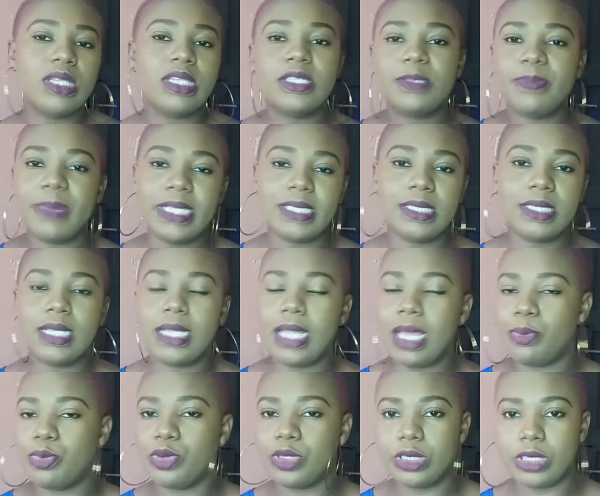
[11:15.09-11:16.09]
this
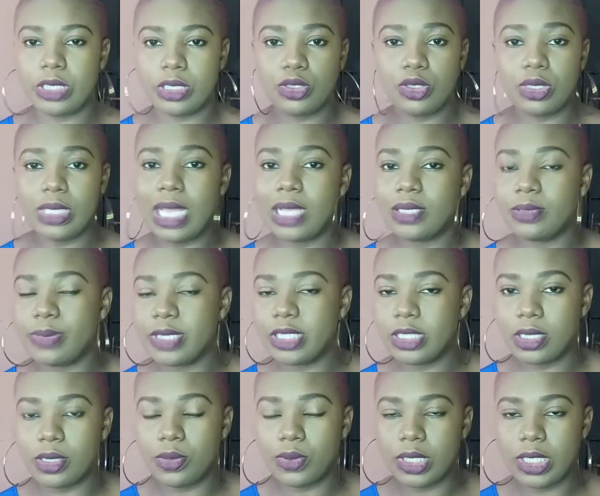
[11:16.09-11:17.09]
particular project. So that's
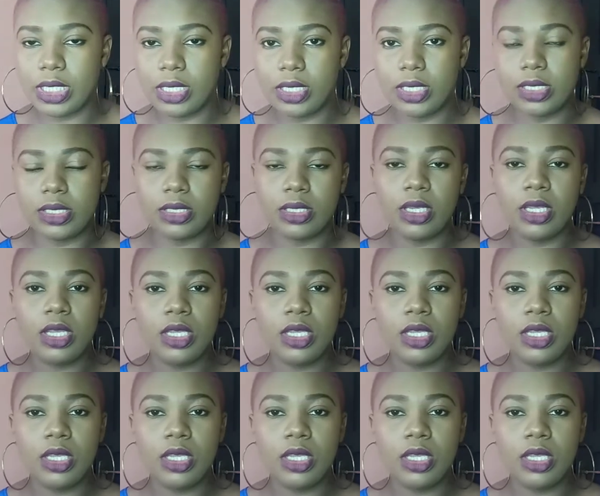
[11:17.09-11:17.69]
basically what it is.